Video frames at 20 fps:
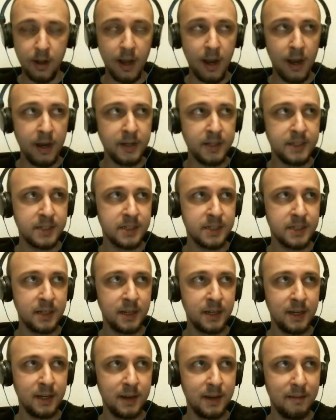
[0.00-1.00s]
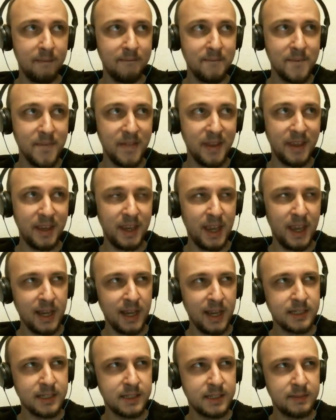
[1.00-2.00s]
I'd say
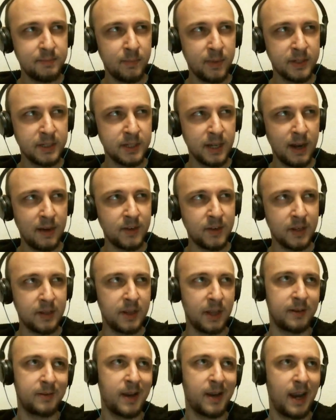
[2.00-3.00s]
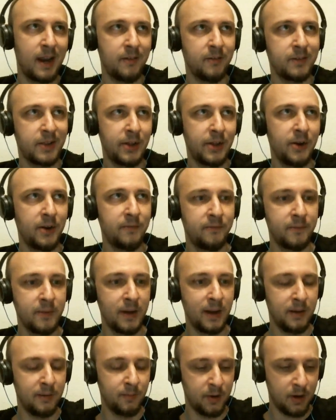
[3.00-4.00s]
yes, but I have to like kind of
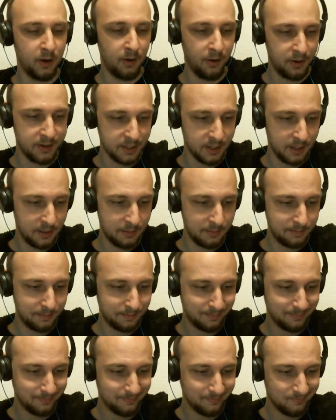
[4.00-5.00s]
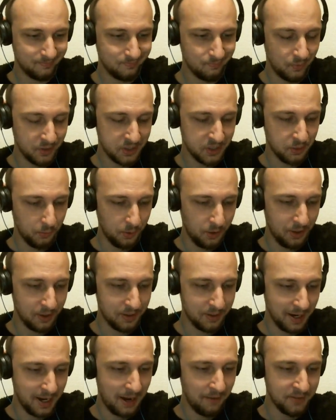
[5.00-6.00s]
clarify. I call it what's the word? I
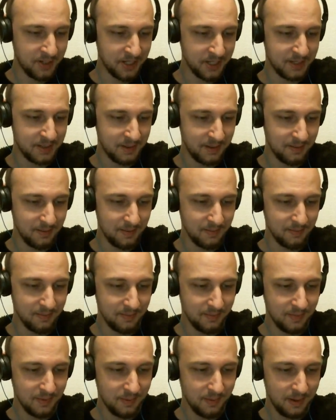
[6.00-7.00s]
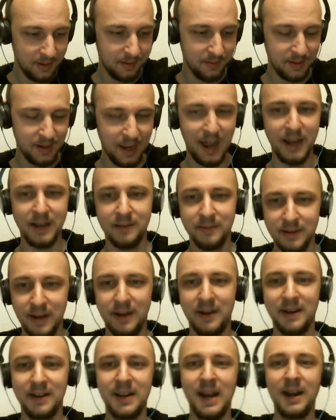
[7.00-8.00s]
kind of just I
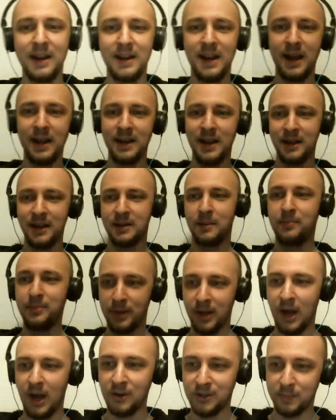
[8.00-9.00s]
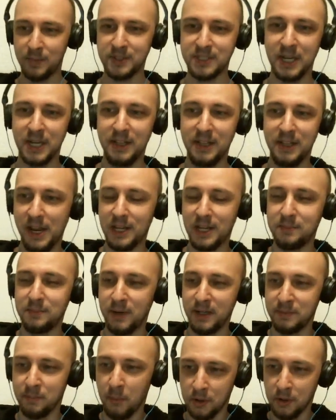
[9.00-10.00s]
mean, not 100% yes,
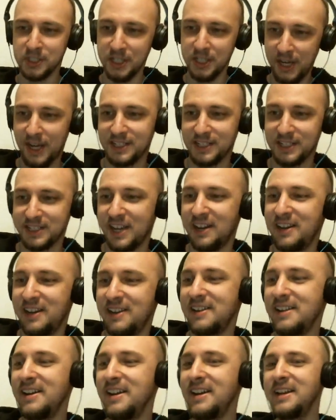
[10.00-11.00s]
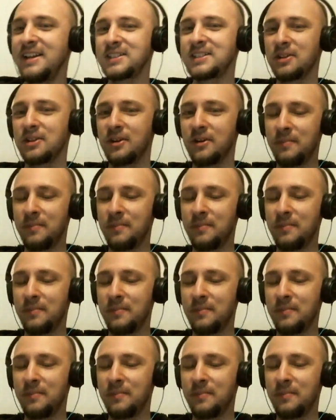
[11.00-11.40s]
but mostly yes. So